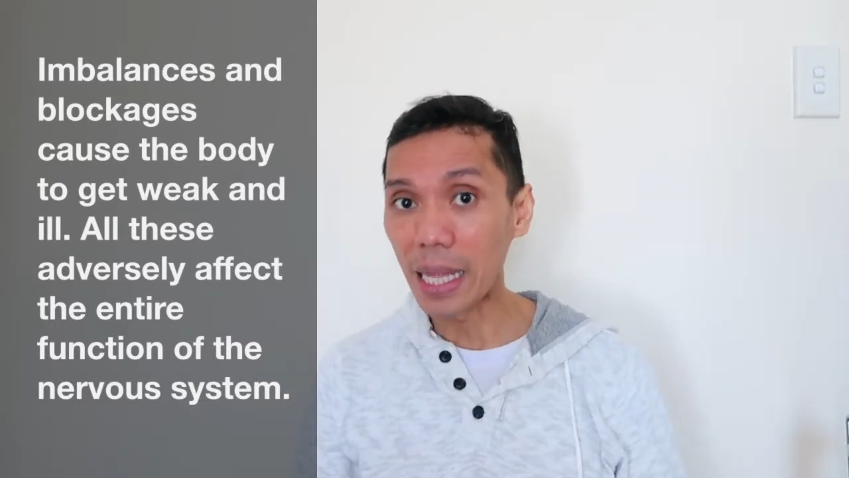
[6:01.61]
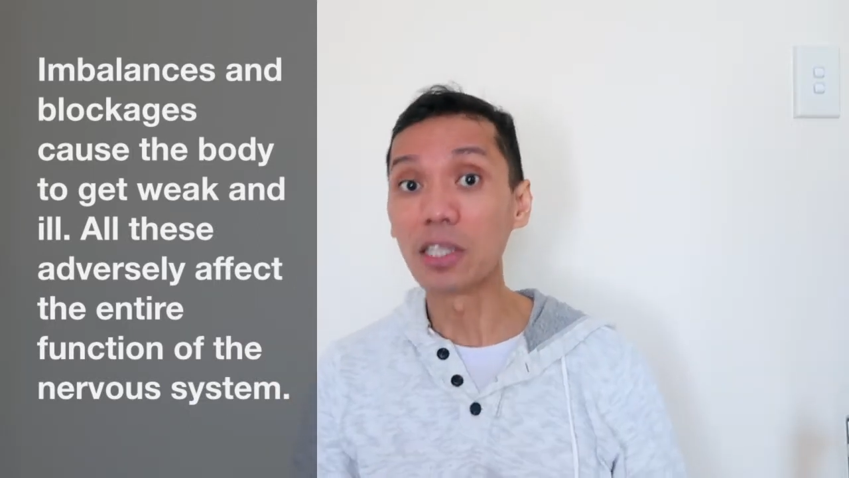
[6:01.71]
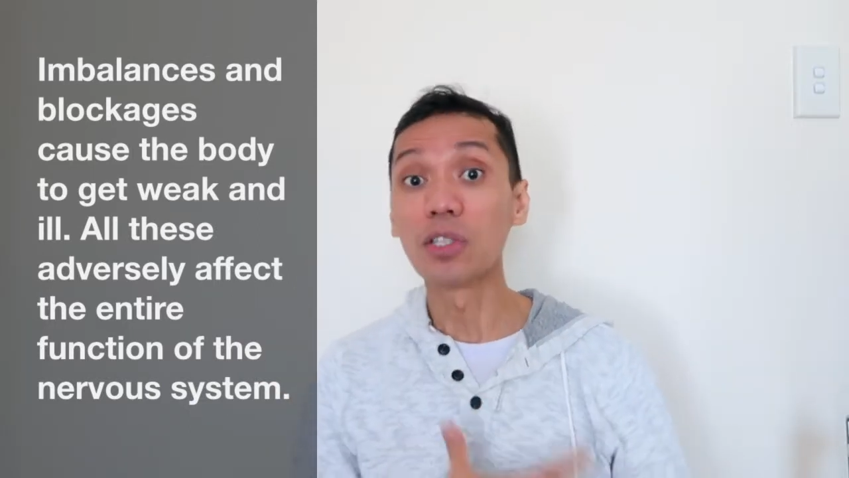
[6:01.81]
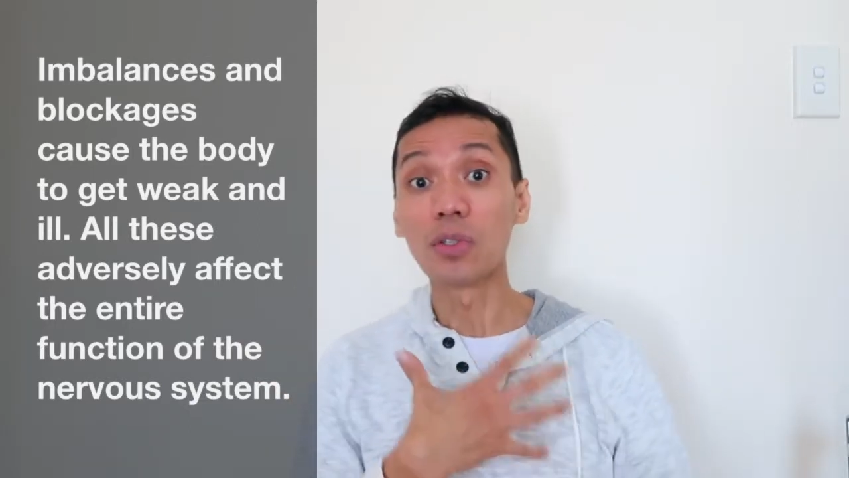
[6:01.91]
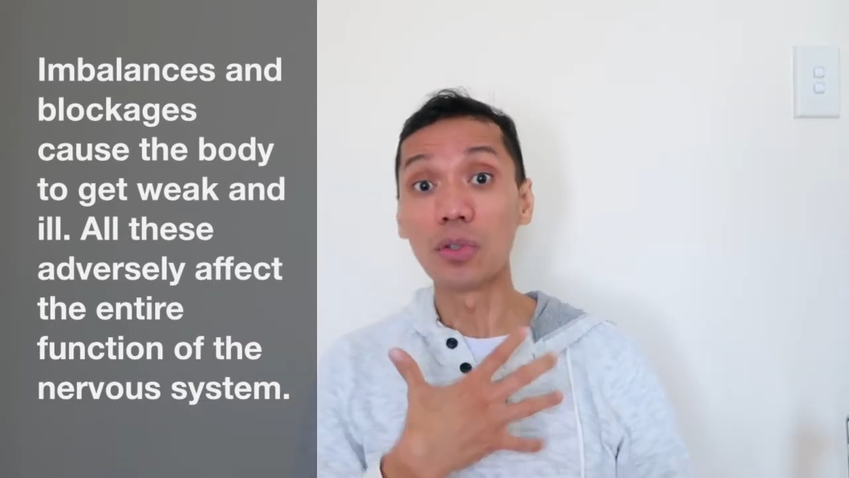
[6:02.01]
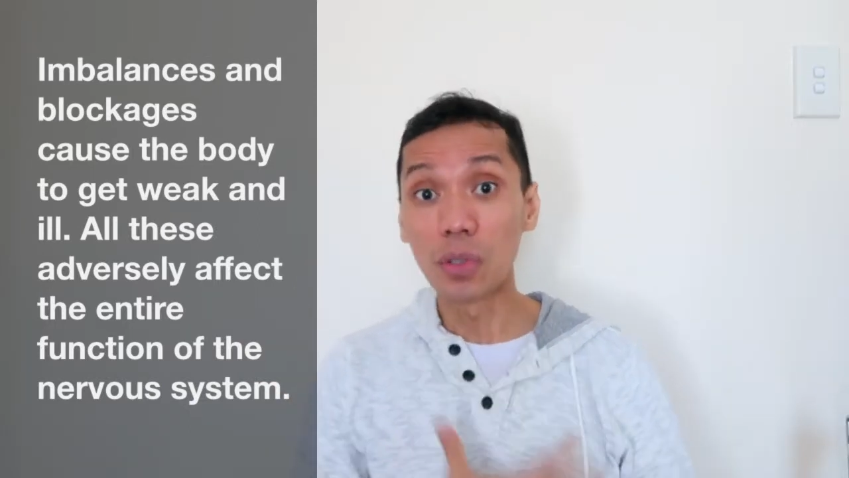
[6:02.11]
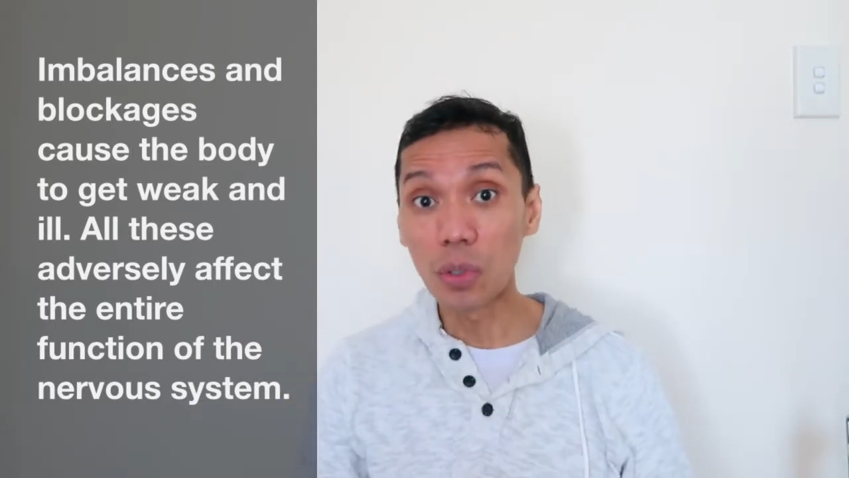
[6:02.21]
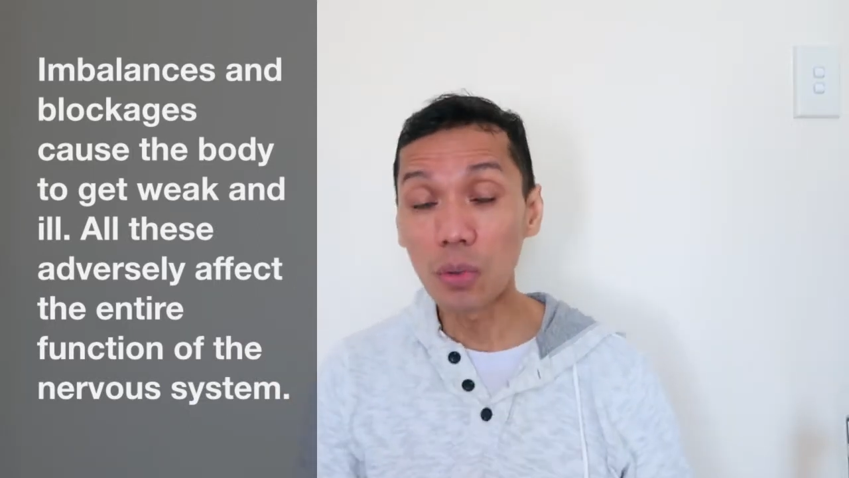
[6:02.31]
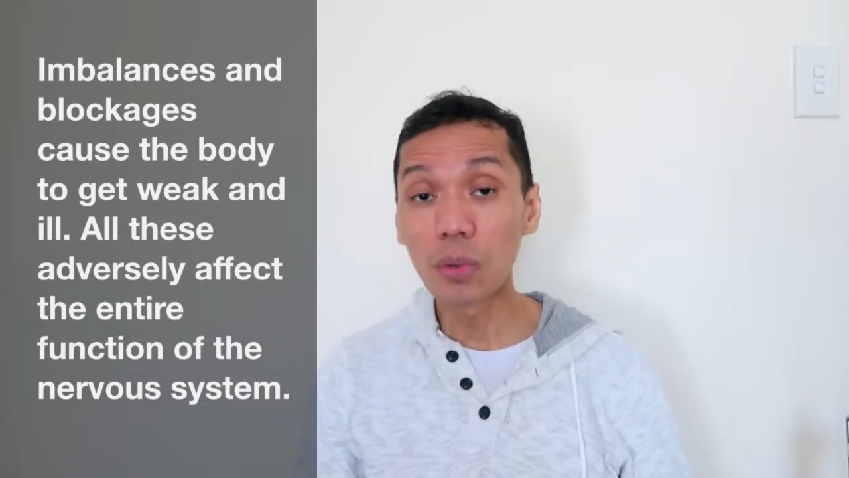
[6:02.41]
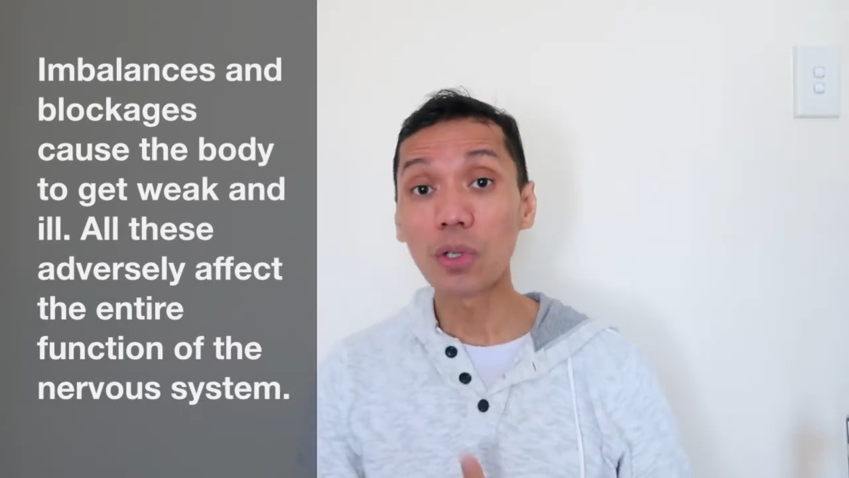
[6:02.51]
then
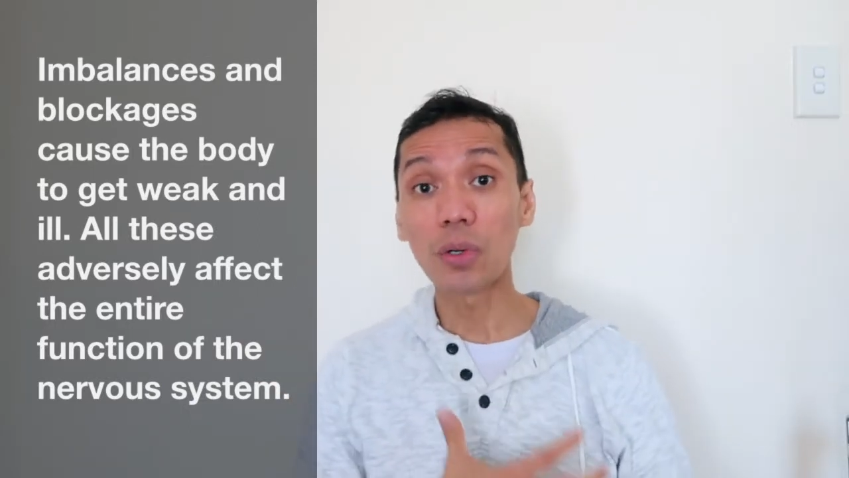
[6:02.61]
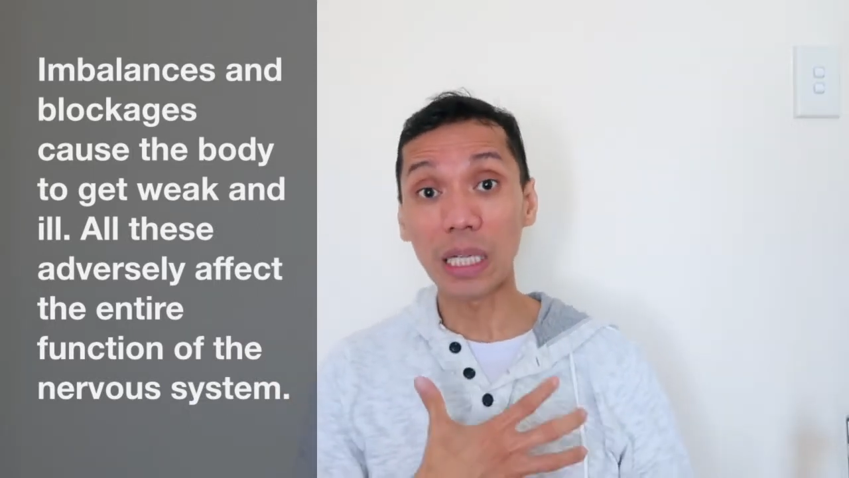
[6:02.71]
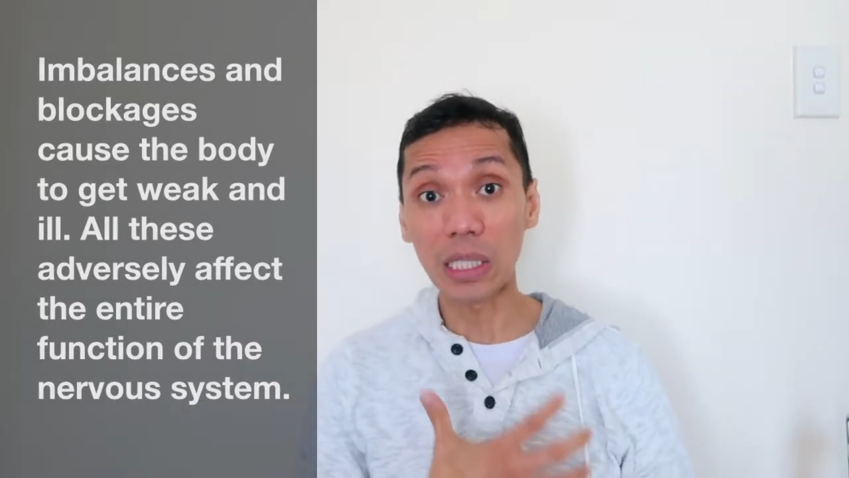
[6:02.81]
do your